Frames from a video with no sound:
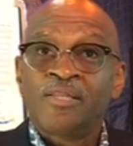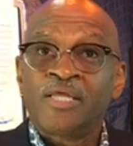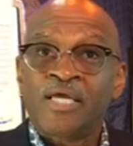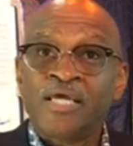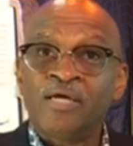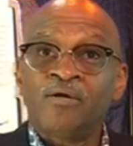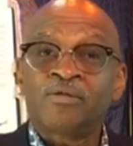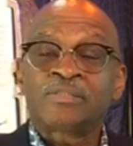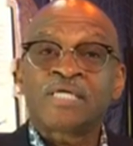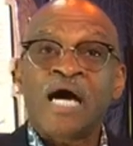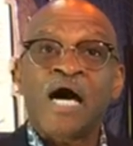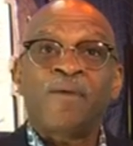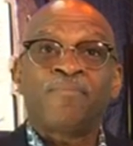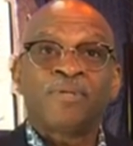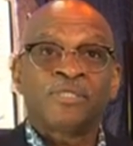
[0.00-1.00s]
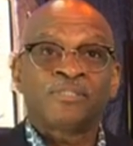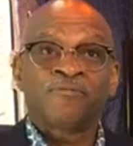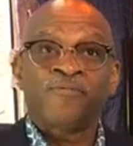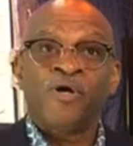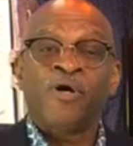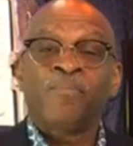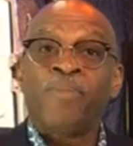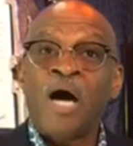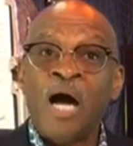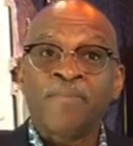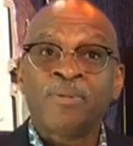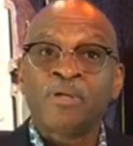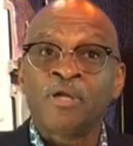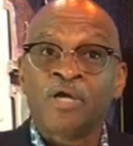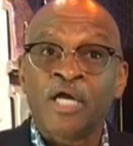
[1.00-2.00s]
The hilltop is a very
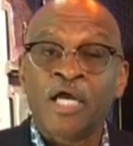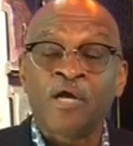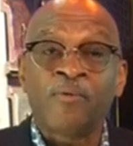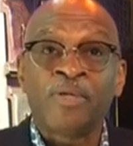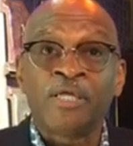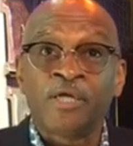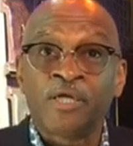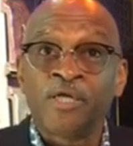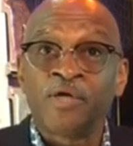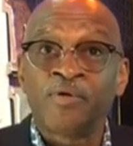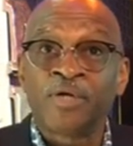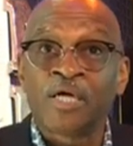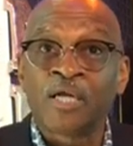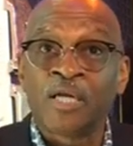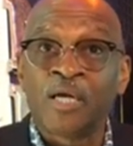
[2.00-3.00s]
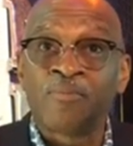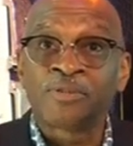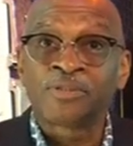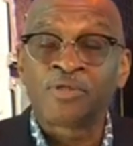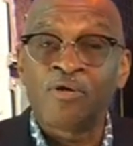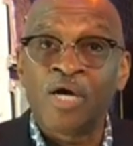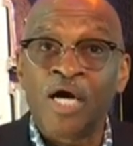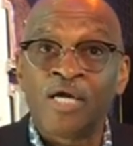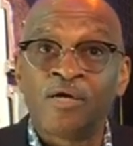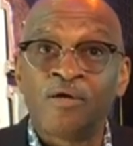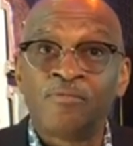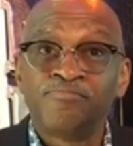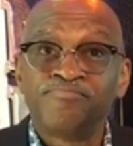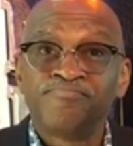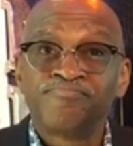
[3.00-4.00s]
popular area here in Columbus,
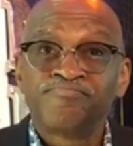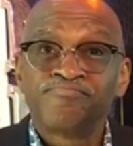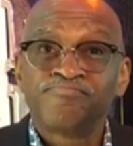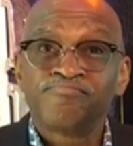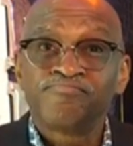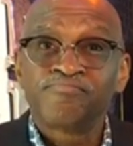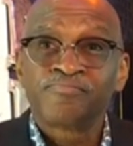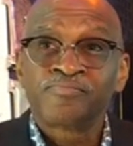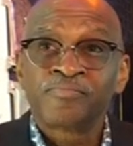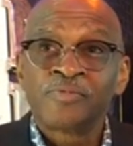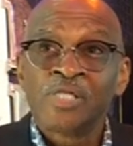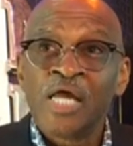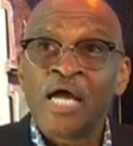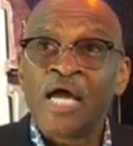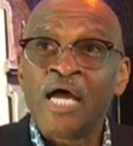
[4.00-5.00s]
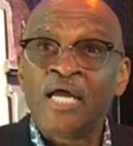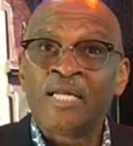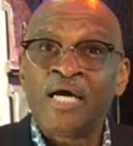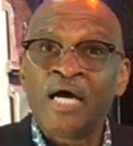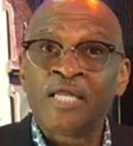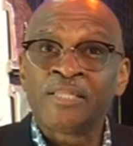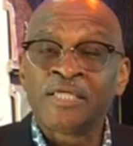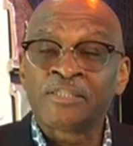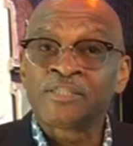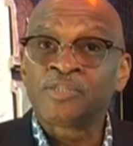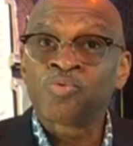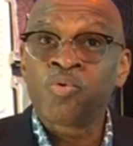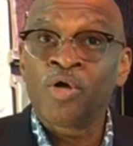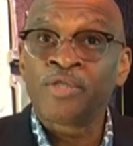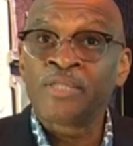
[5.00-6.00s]
Ohio. And uh, this
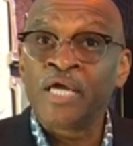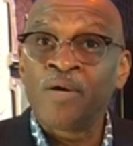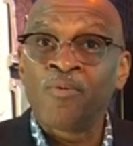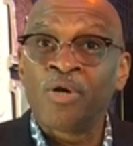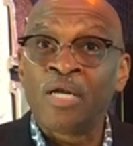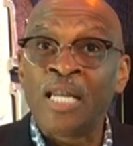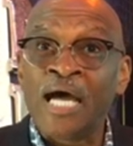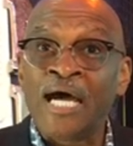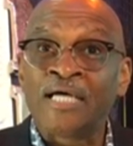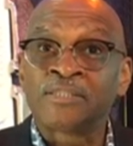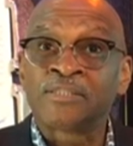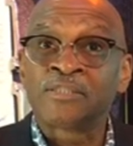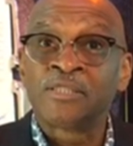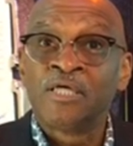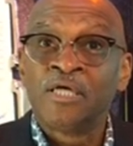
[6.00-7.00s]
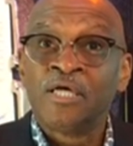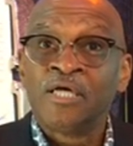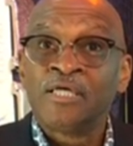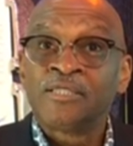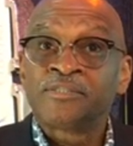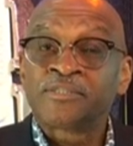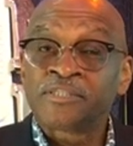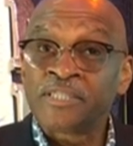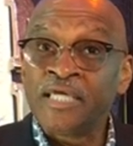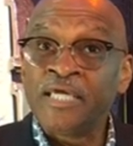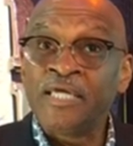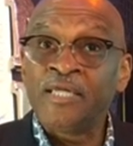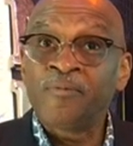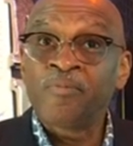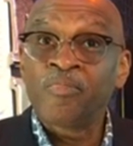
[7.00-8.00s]
is where they were last
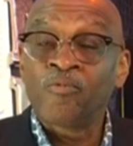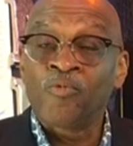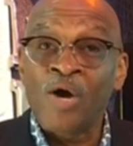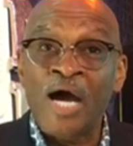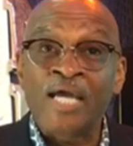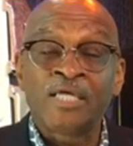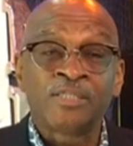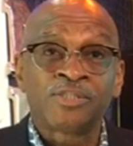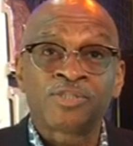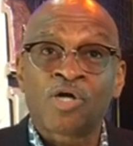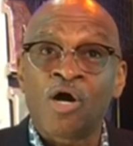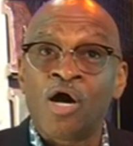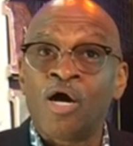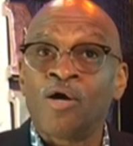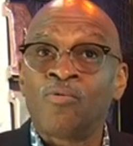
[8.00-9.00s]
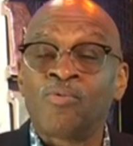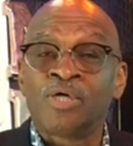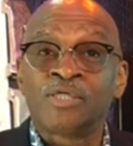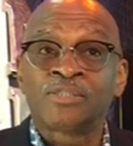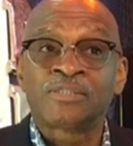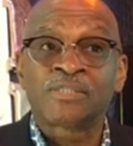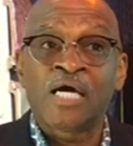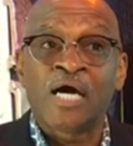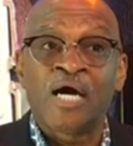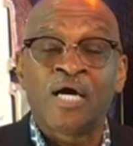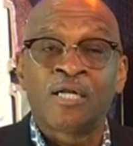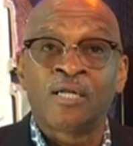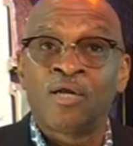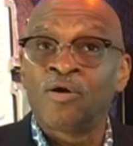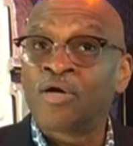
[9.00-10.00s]
scene. Ryan's car was
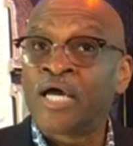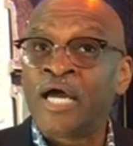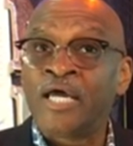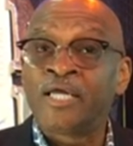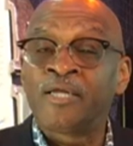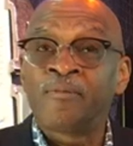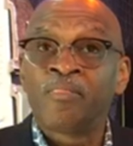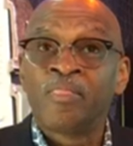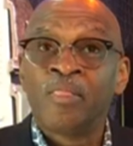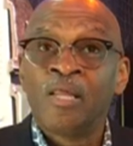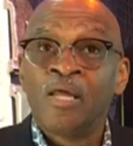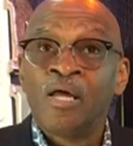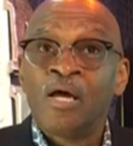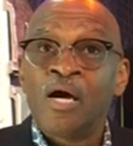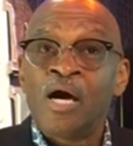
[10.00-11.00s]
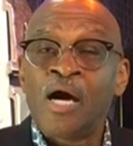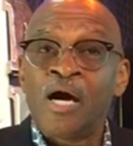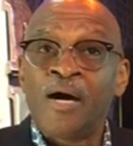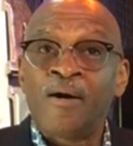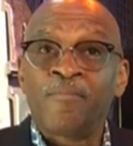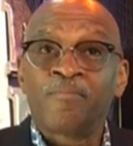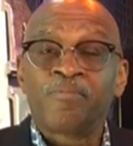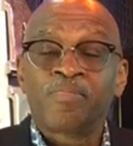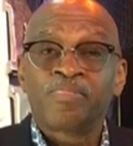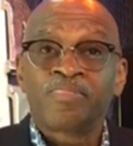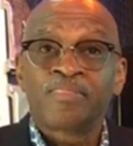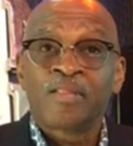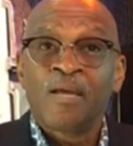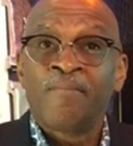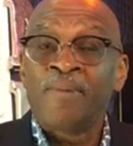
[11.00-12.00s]
uh, located um,
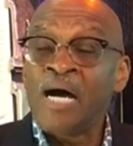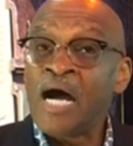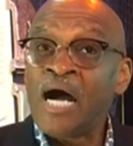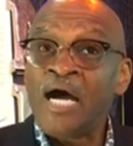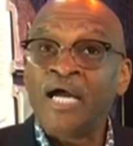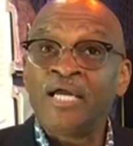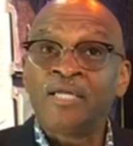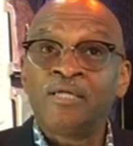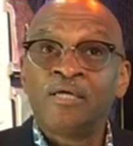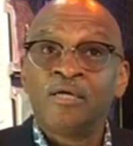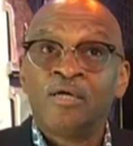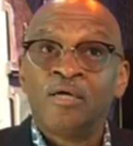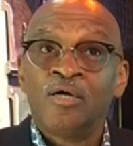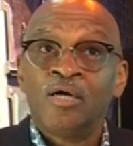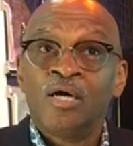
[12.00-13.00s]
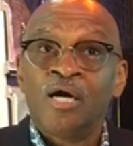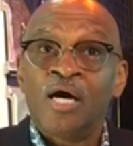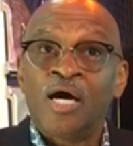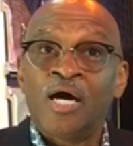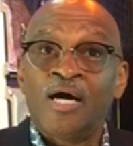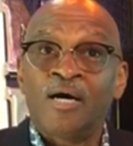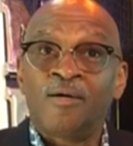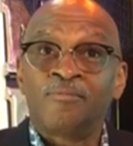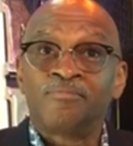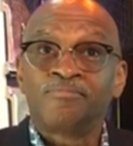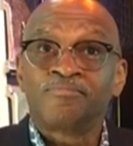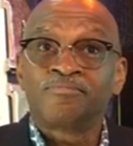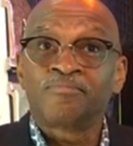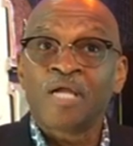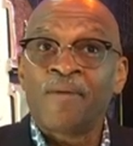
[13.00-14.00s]
behind uh,
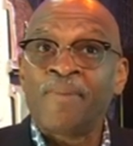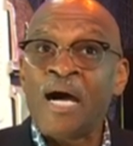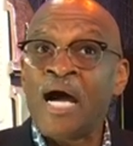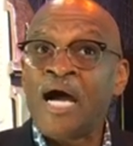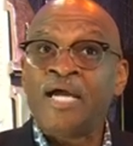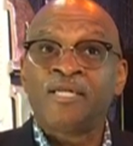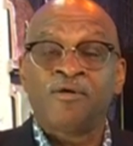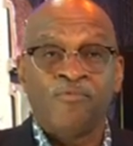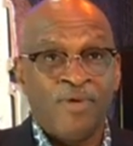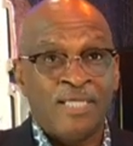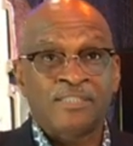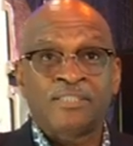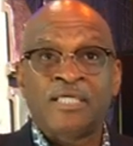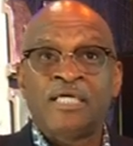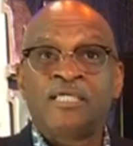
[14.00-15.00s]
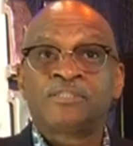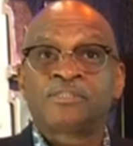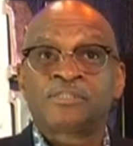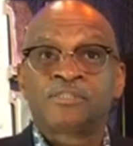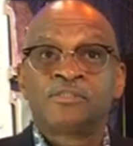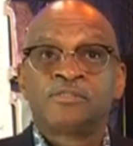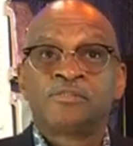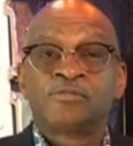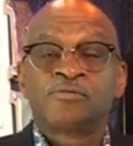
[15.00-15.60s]
behind the residence,